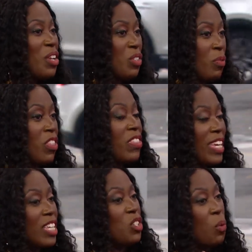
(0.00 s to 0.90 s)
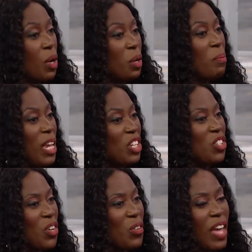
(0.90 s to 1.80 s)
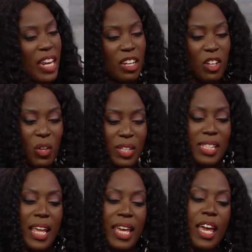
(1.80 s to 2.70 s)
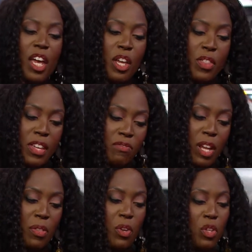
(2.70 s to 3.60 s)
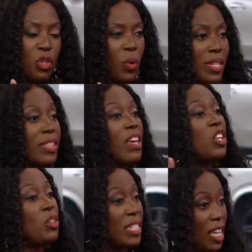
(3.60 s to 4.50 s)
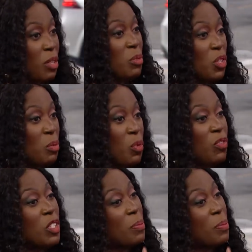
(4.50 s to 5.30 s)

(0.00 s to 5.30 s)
So the thing is, you want to make sure that it looks like they've done their chores, then you take them to the movies.